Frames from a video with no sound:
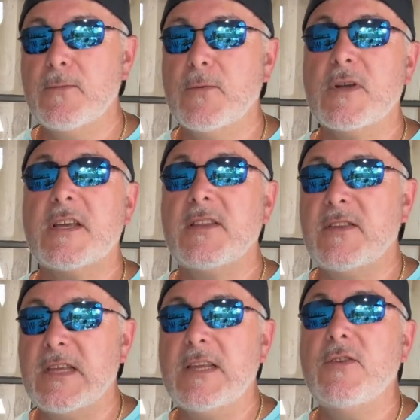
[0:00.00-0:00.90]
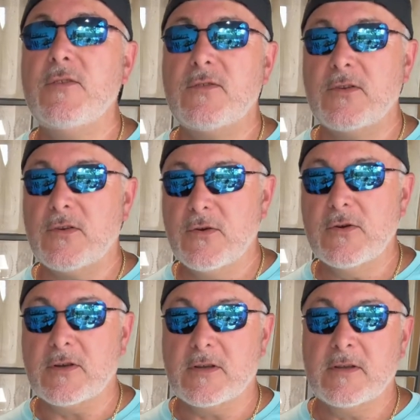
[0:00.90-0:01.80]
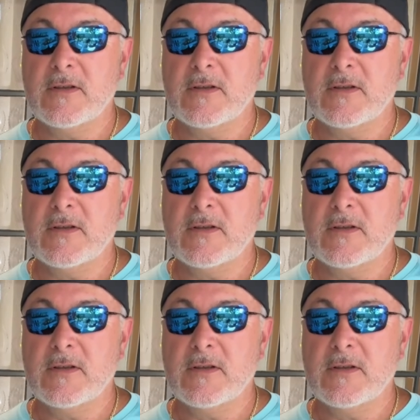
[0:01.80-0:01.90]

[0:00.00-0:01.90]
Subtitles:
will continue to cook.